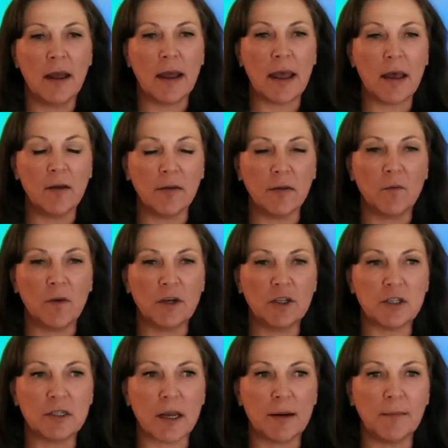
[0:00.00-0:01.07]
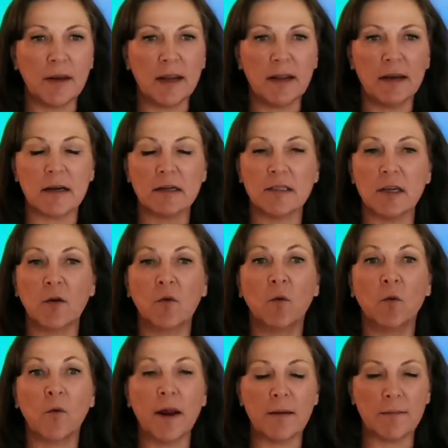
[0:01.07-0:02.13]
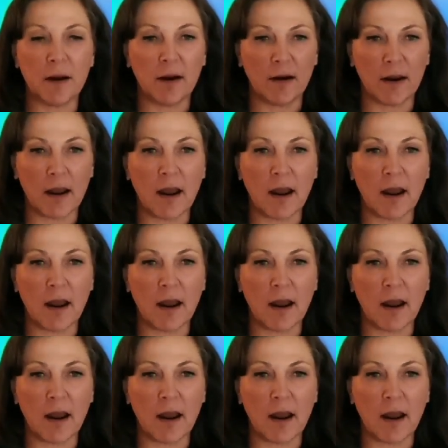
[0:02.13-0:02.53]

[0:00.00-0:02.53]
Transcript: health and why she's coming in. I said, great, Mary.